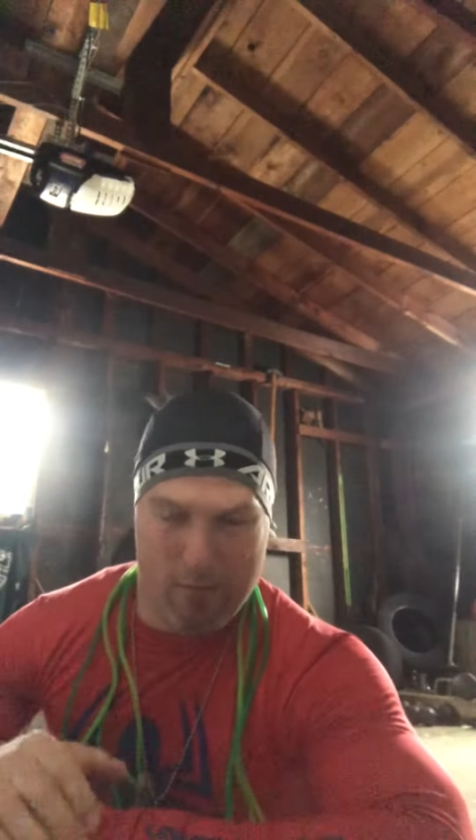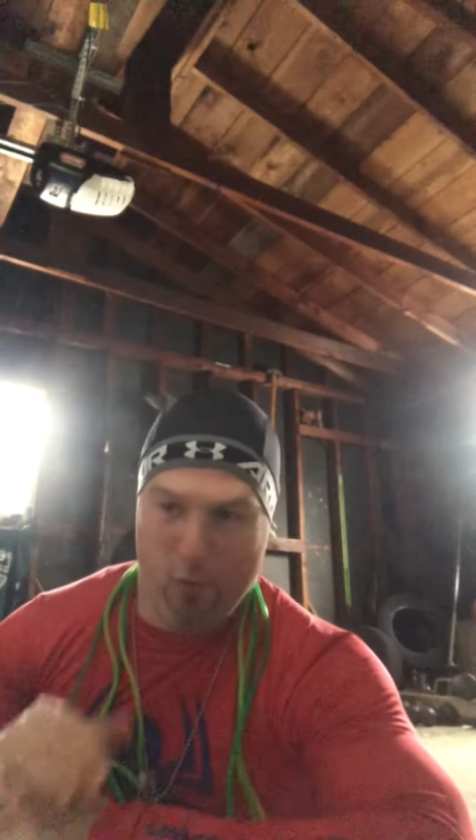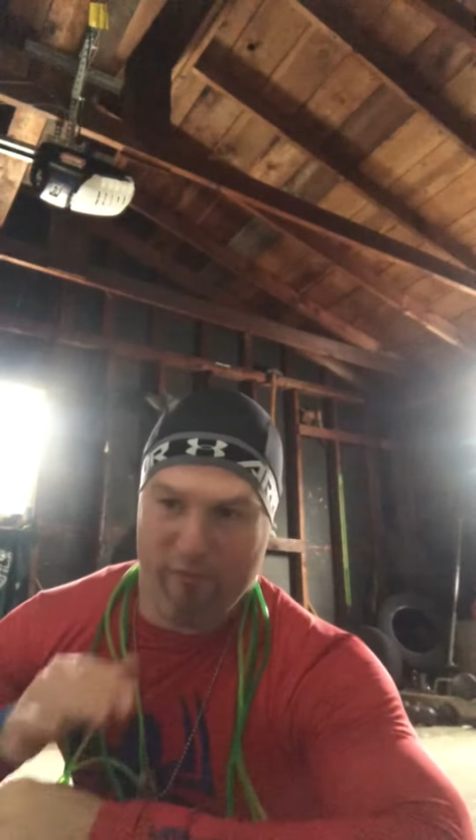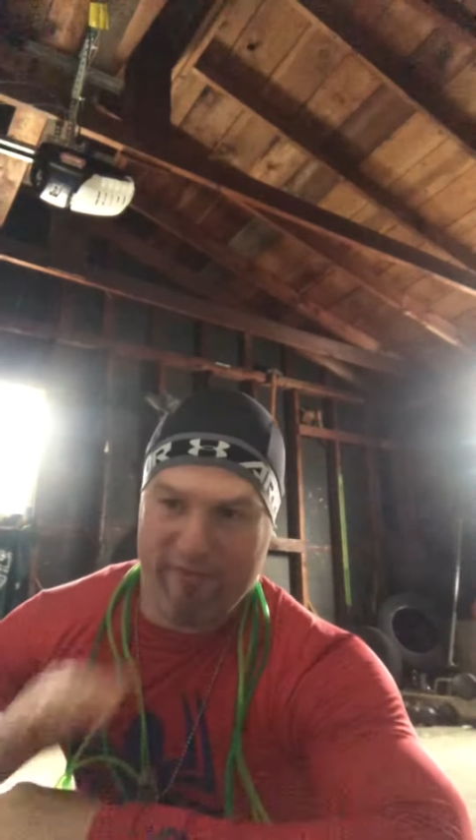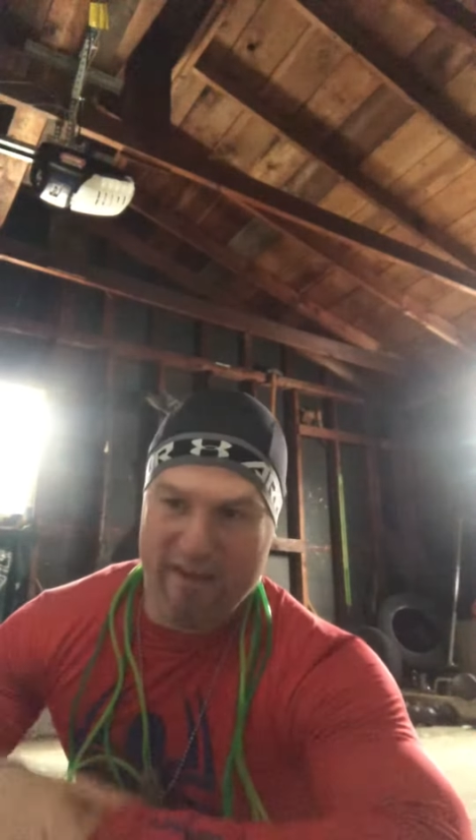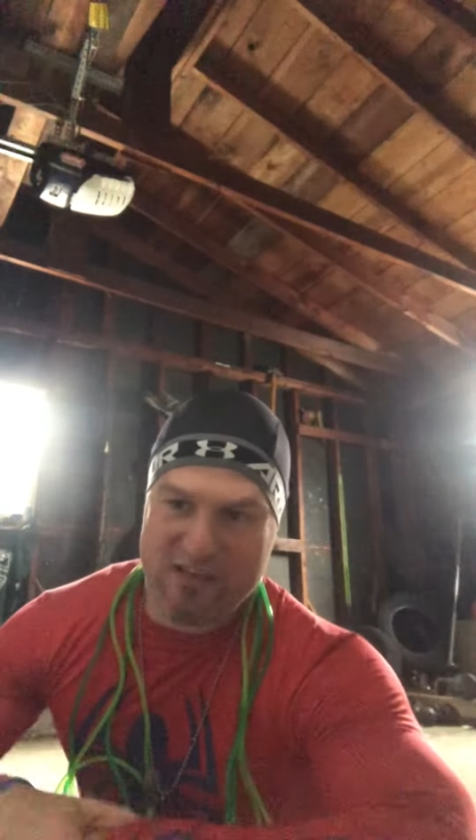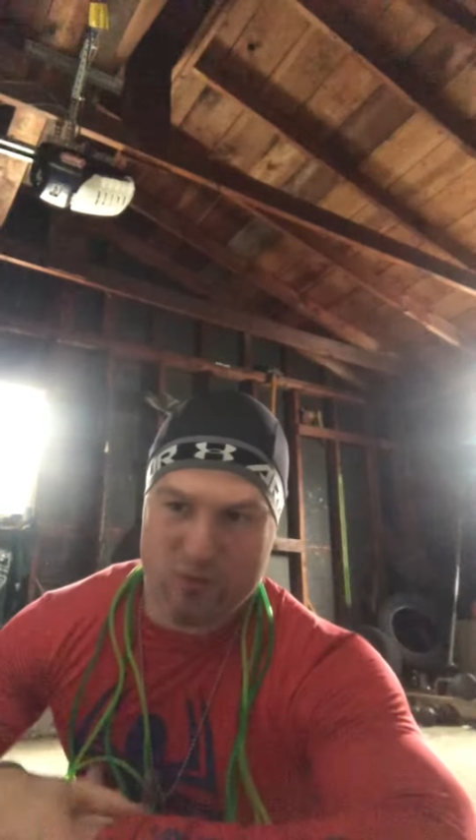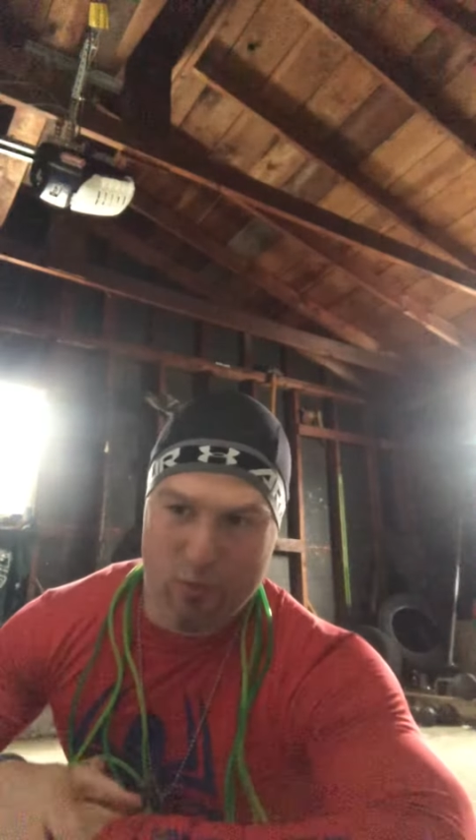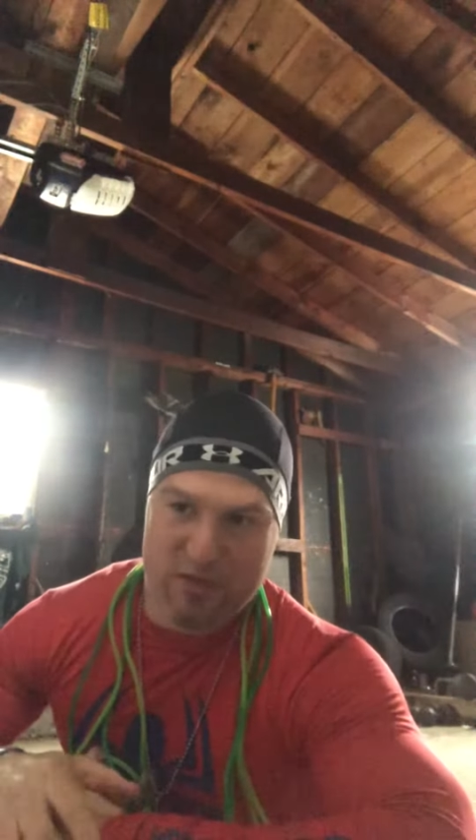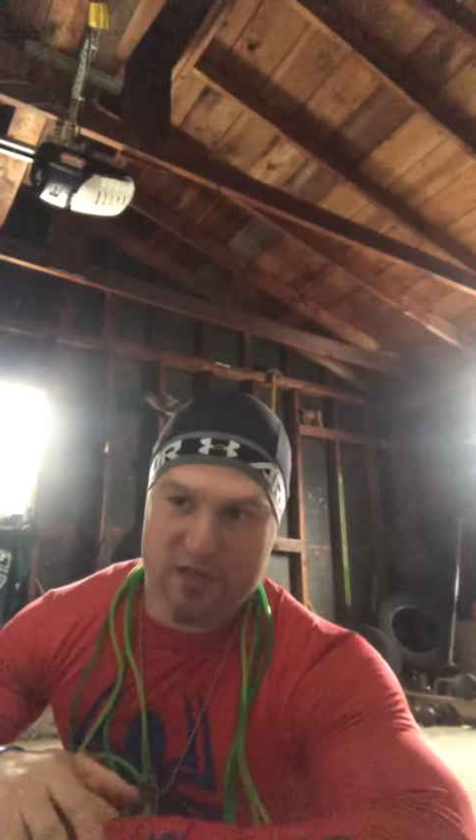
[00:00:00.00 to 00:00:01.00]
More fast
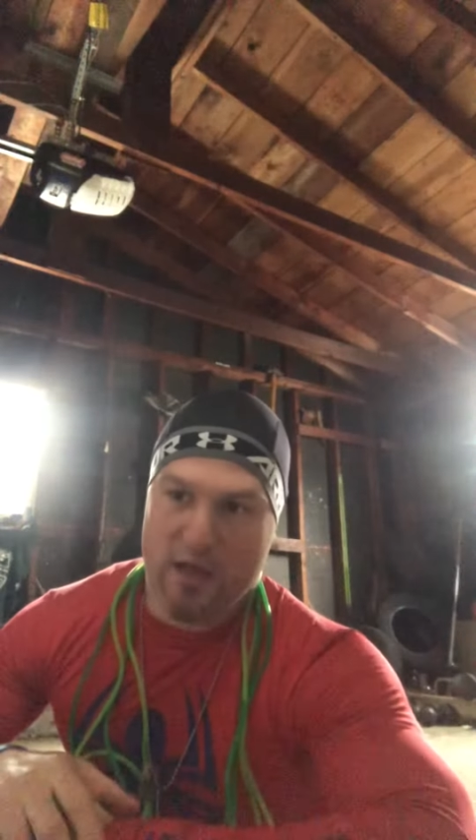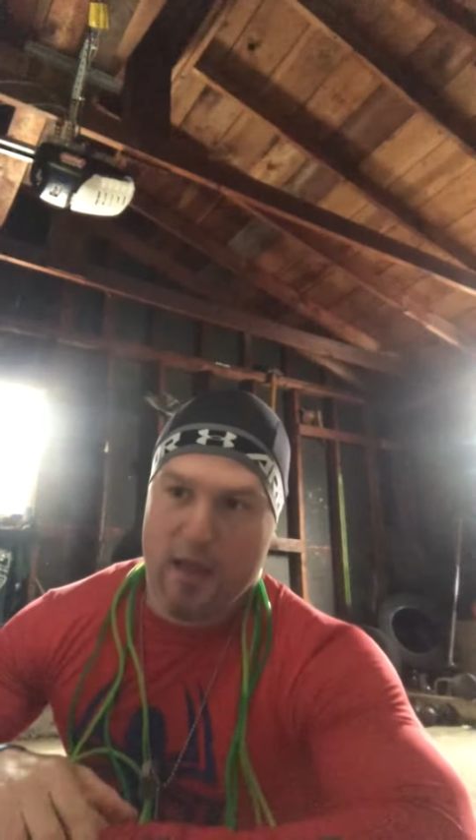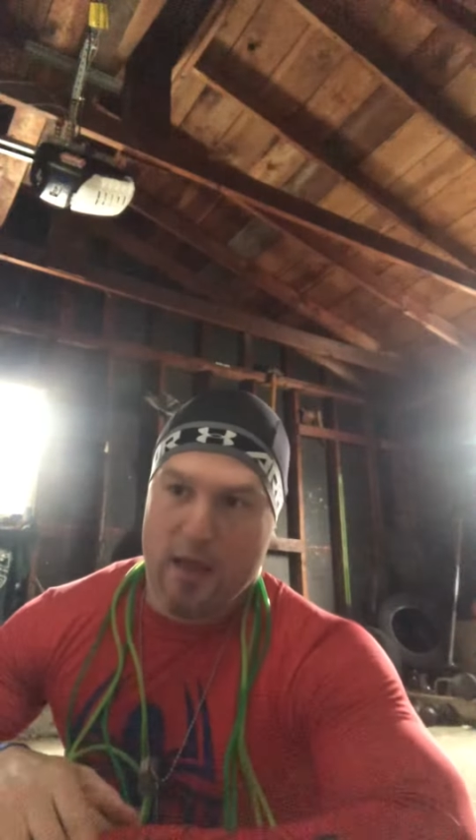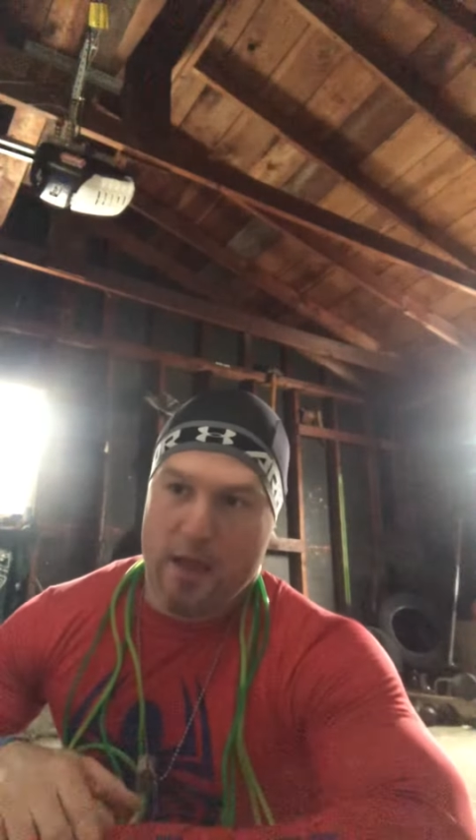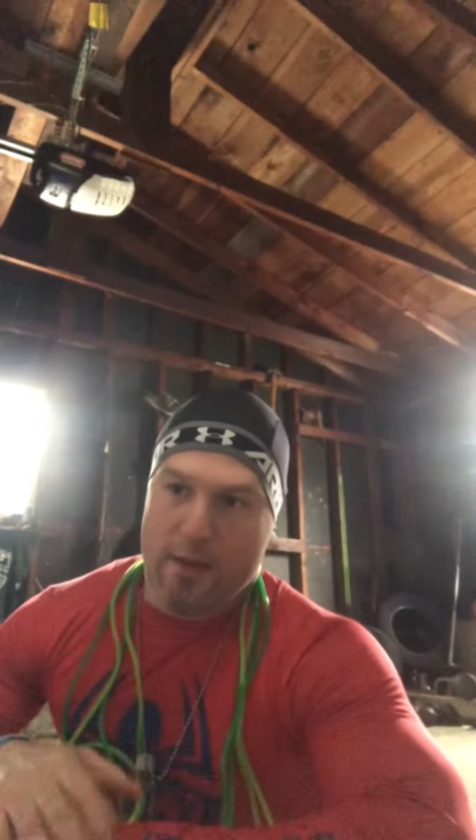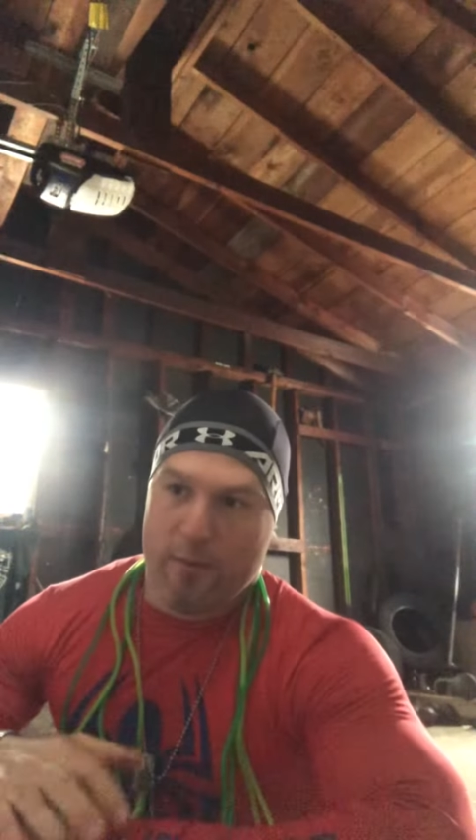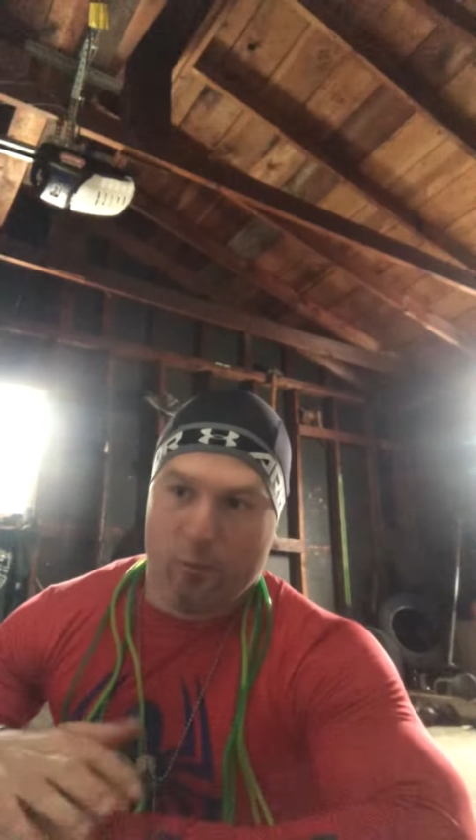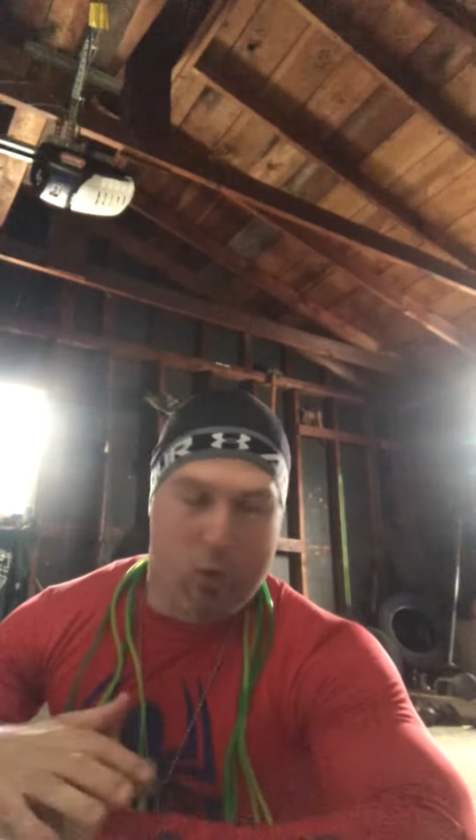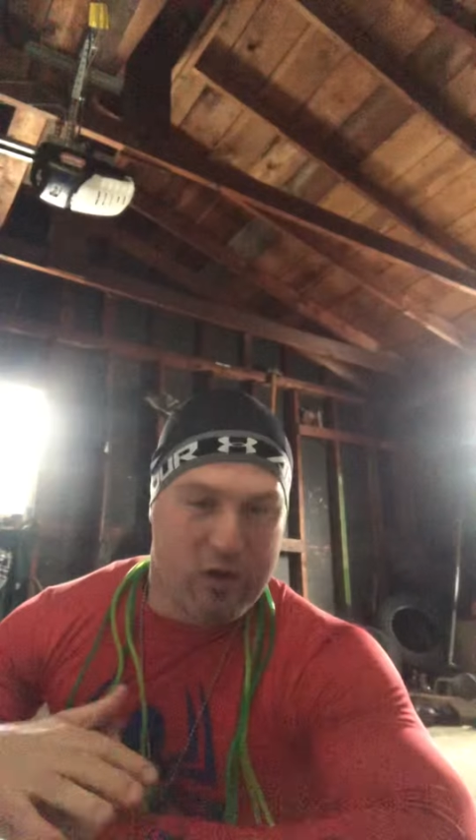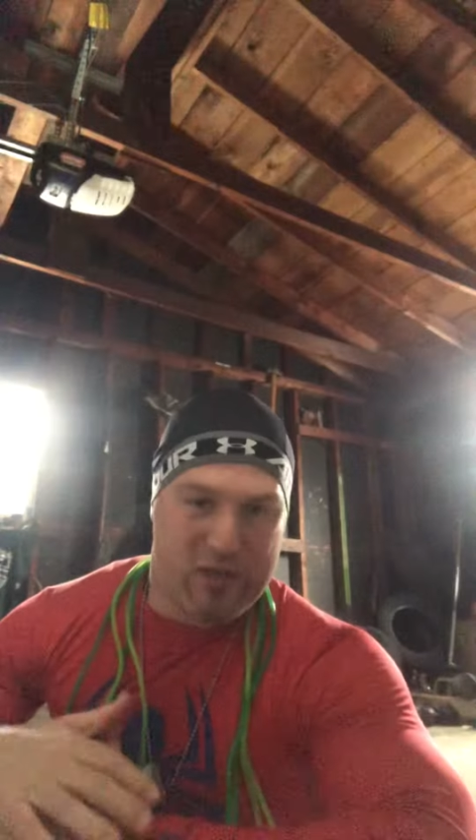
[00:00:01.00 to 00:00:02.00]
twitch,
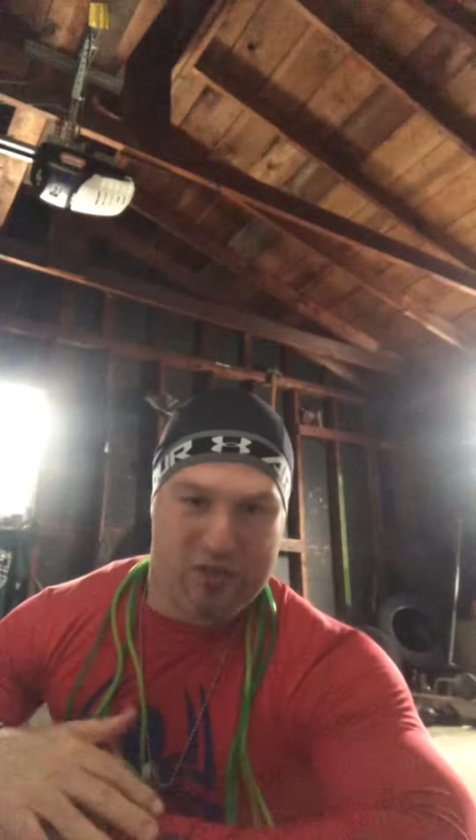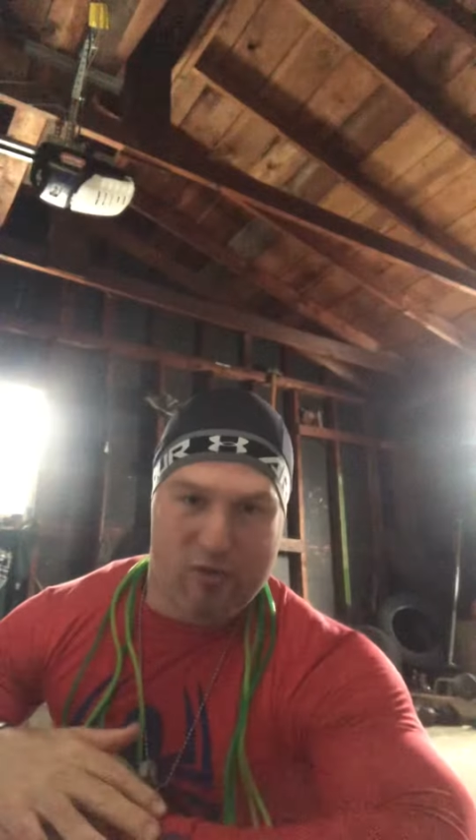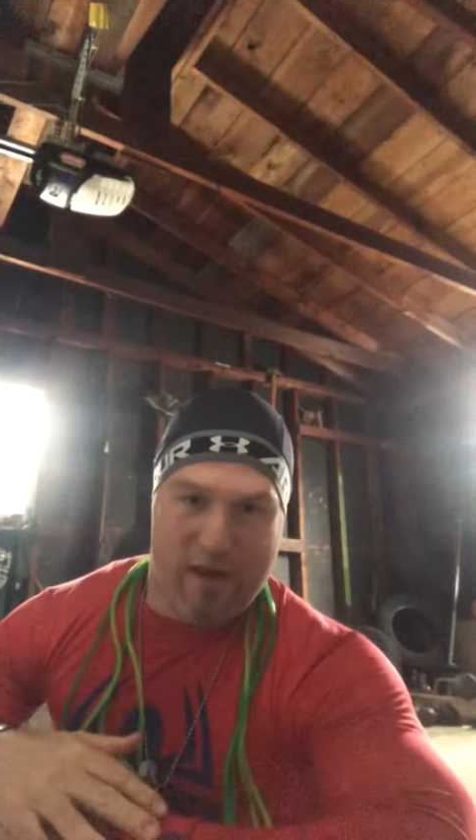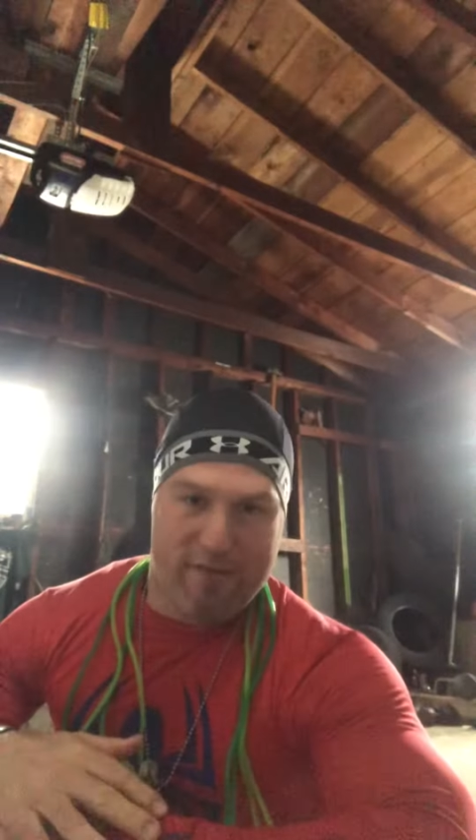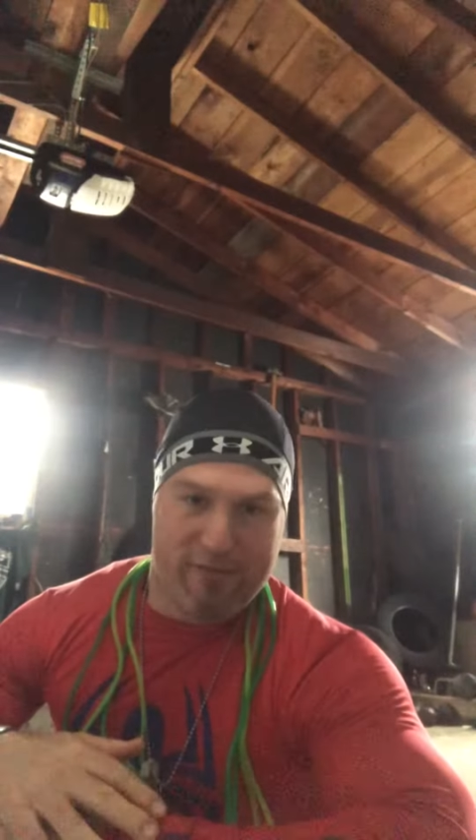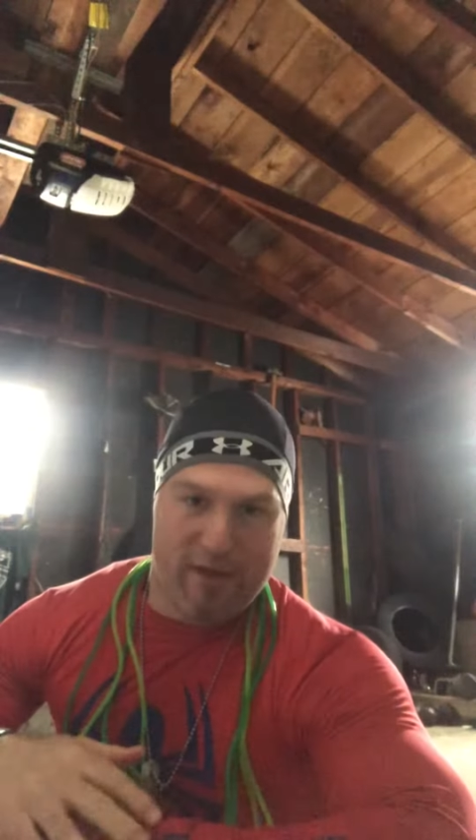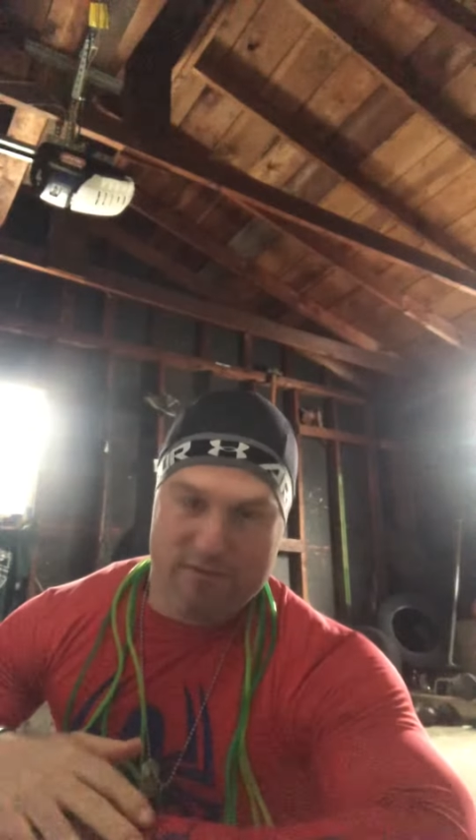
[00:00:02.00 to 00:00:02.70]
work on your craft every